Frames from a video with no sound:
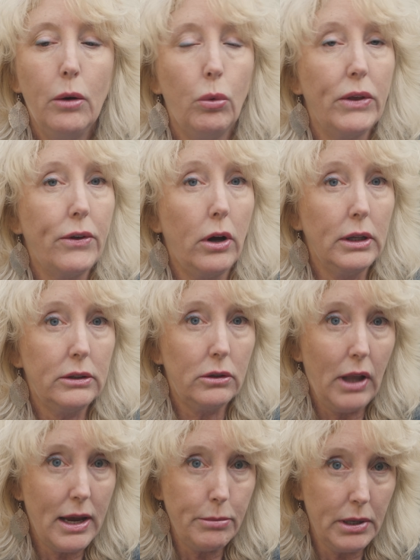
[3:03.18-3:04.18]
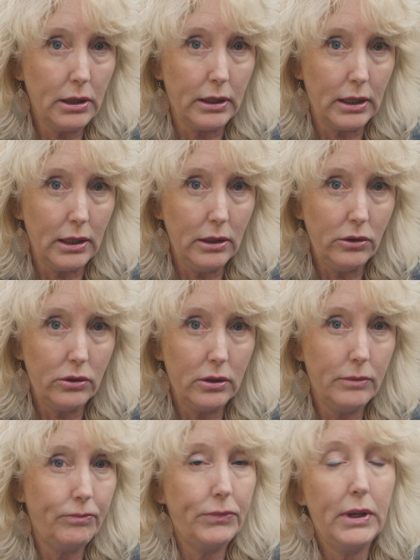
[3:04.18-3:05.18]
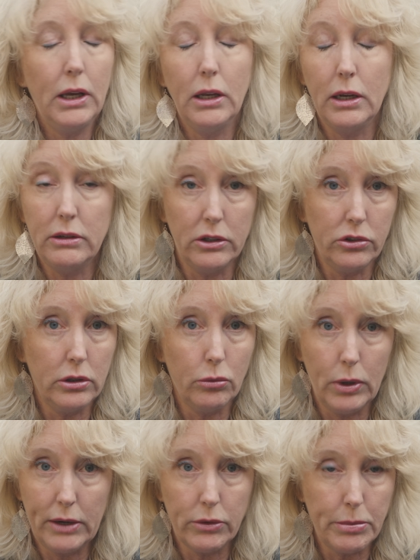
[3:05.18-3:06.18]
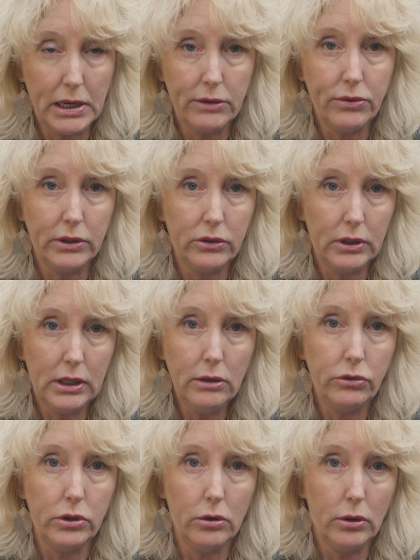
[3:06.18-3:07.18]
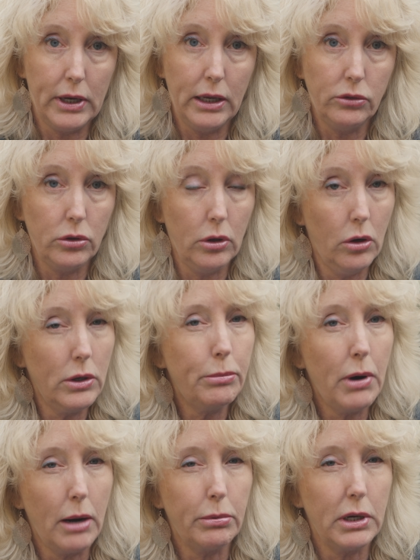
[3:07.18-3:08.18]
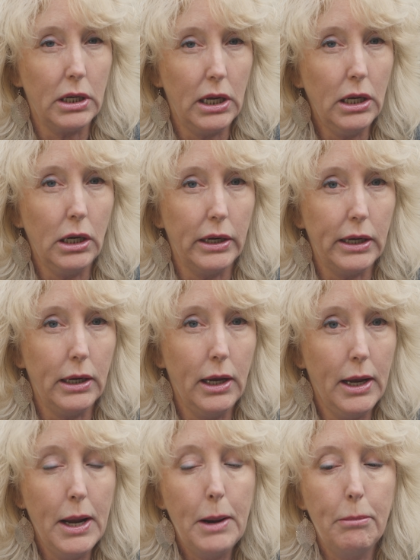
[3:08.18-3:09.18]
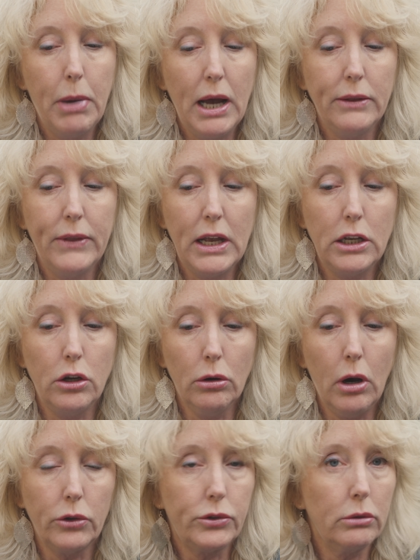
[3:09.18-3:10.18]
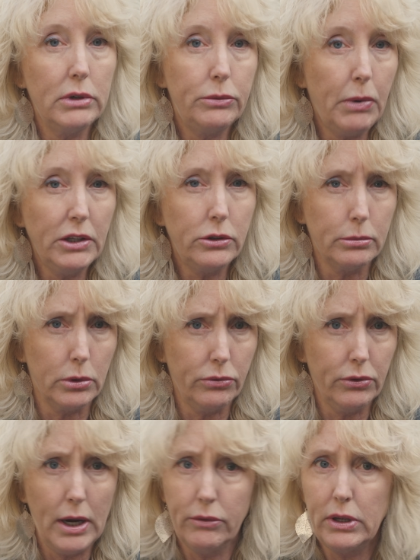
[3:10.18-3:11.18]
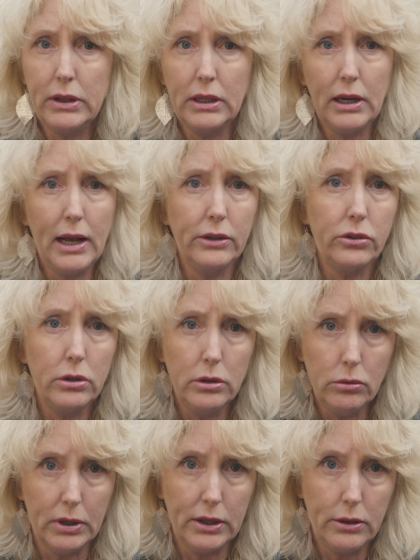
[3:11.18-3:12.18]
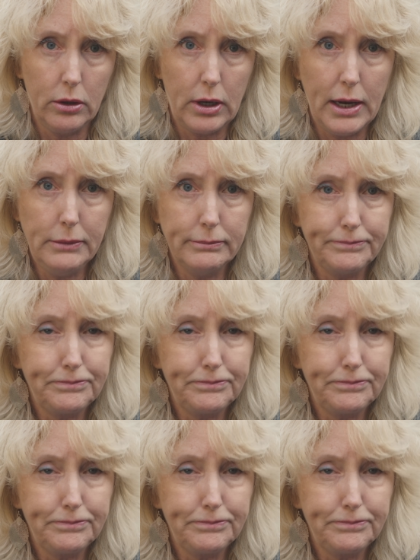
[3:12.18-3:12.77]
with all its liabilities, in addition to whatever benefits it gives you, okay? So you own a property in Italy, but then you're also responsible for everything it has to do with, okay?